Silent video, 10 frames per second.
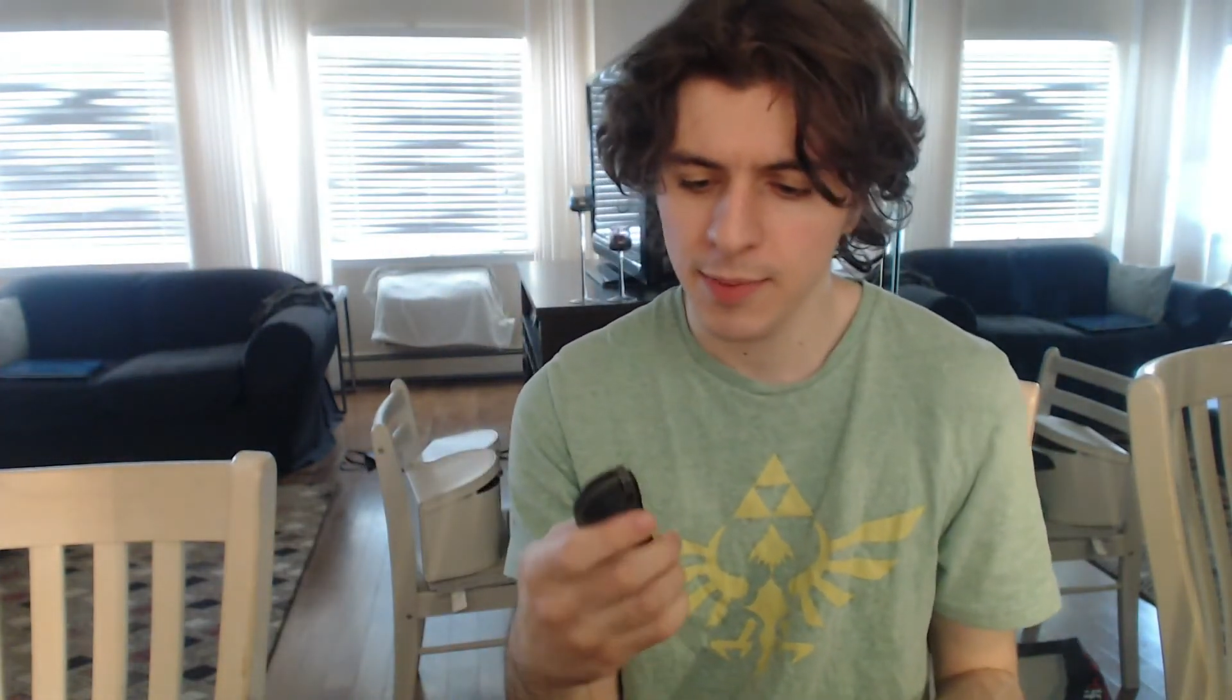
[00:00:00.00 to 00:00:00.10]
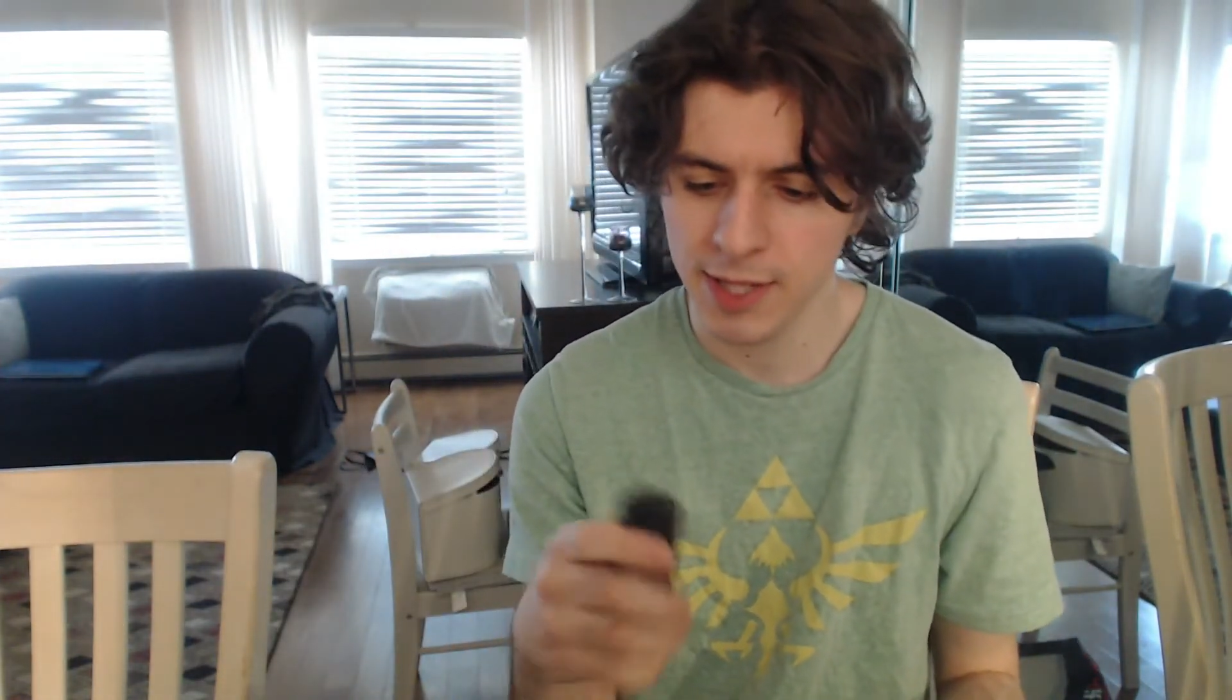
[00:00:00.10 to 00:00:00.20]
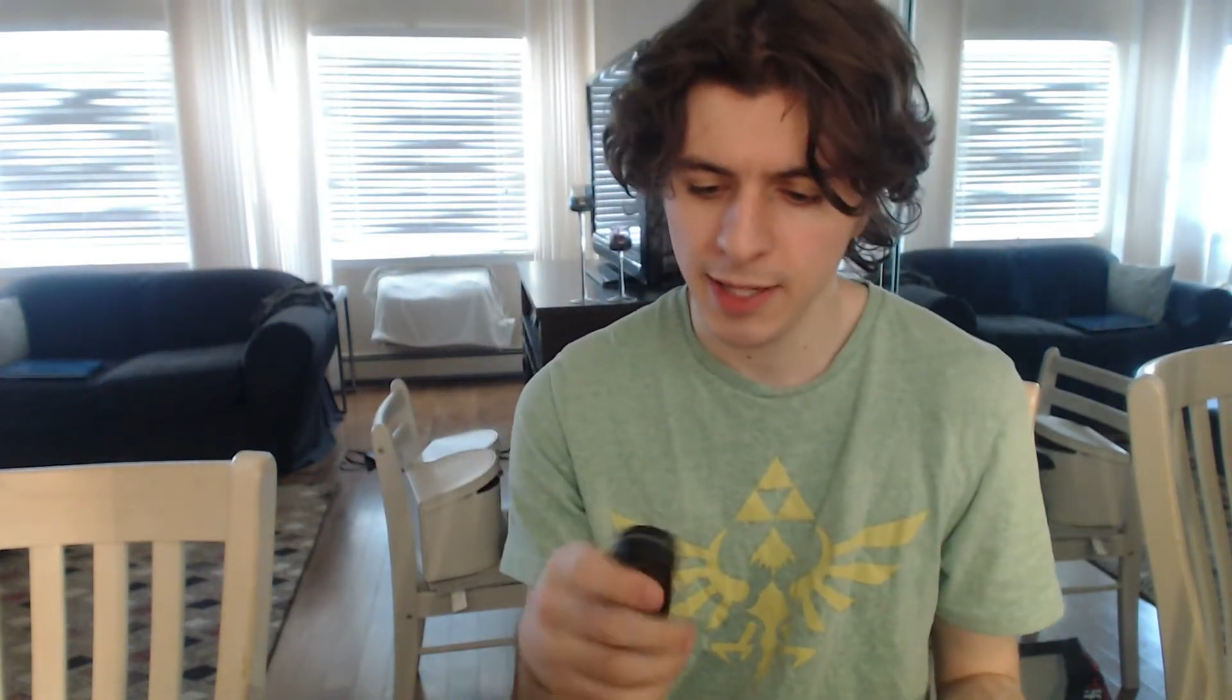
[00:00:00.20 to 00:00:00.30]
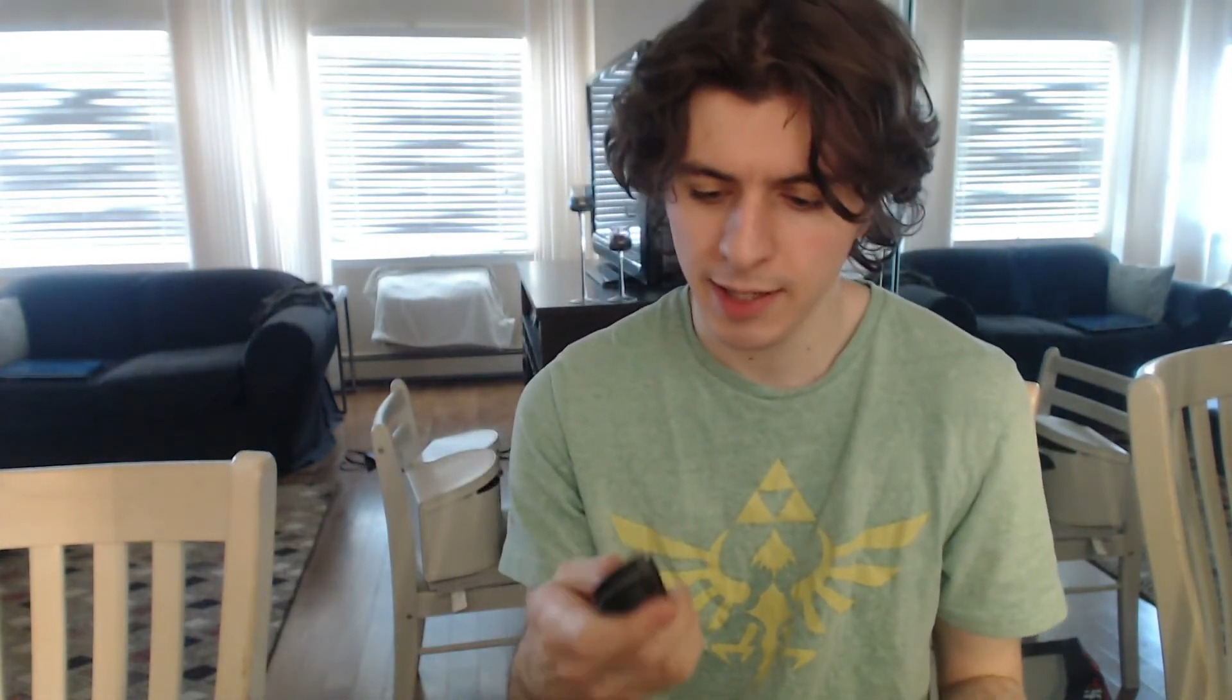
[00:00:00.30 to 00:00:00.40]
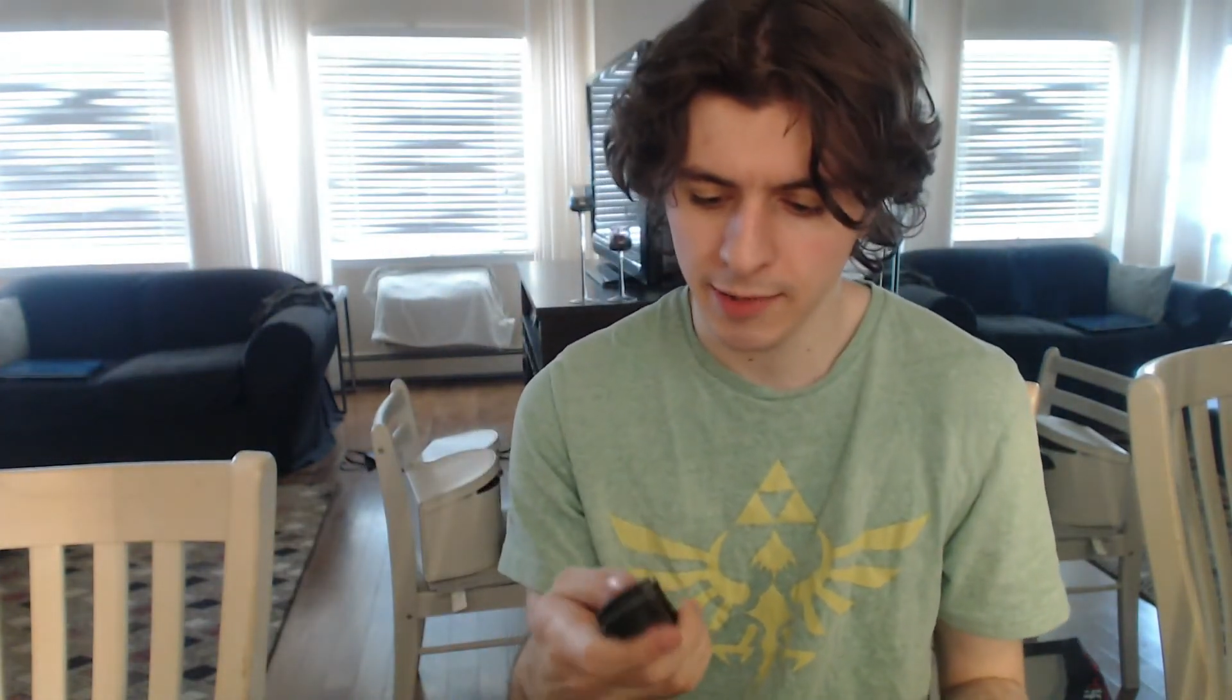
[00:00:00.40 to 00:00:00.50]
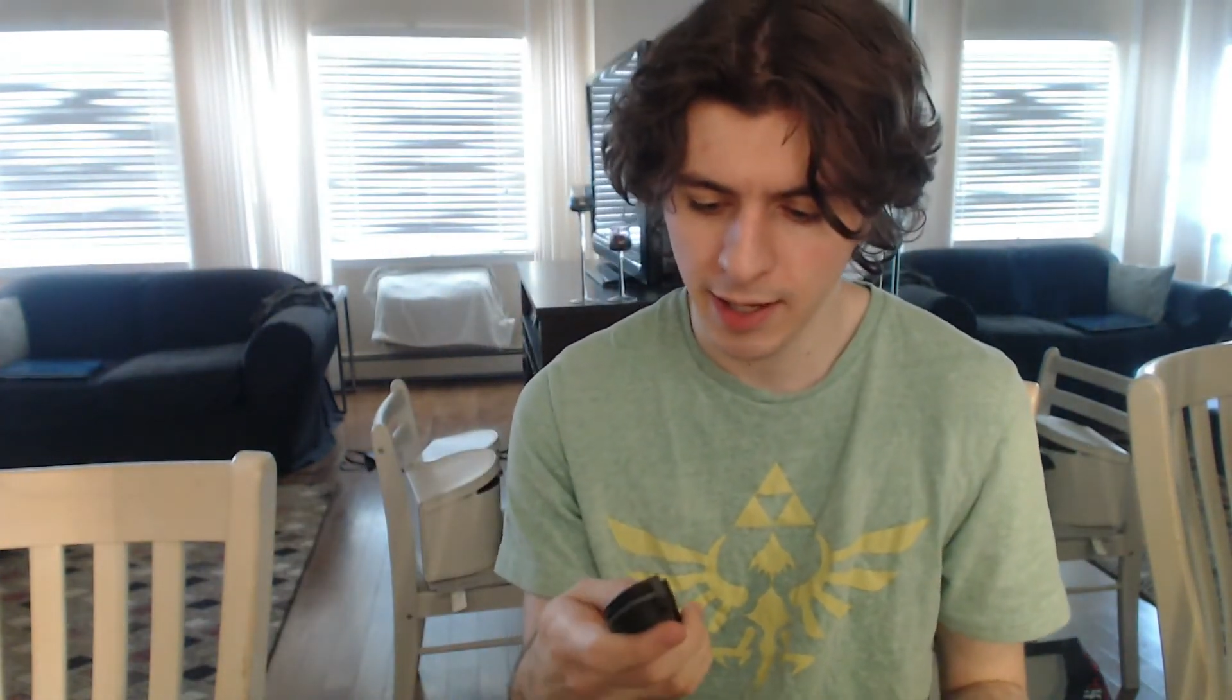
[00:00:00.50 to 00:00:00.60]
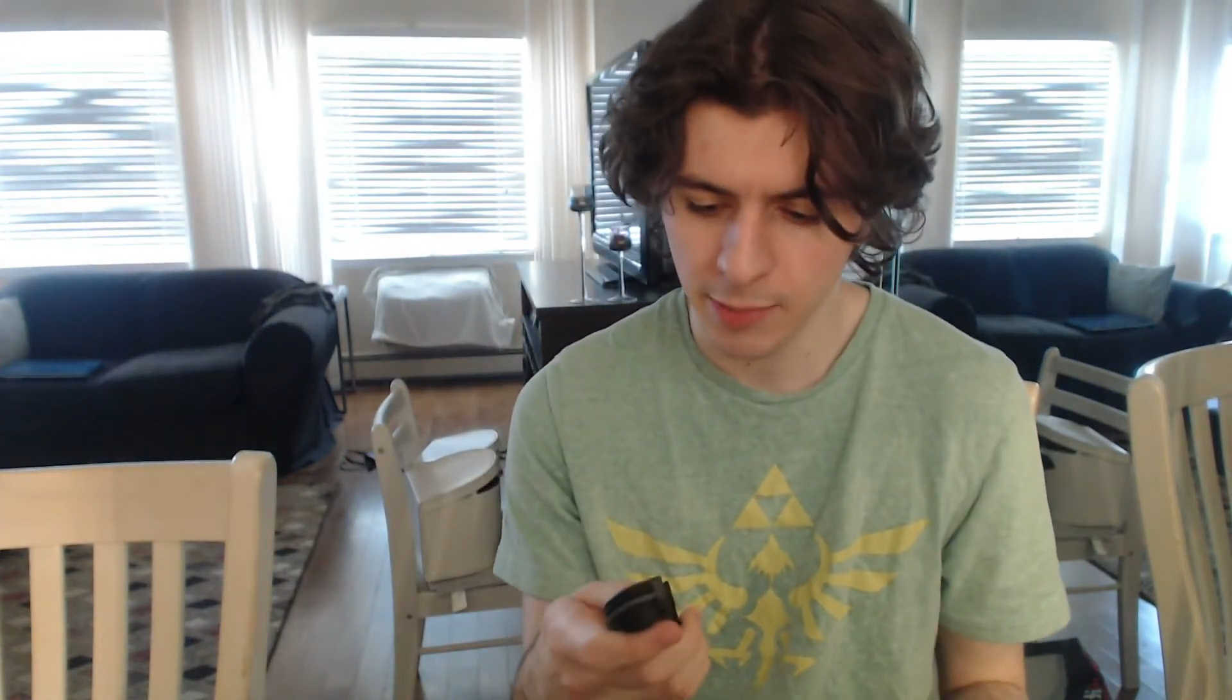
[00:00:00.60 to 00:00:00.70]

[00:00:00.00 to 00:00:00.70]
I'm saying that right.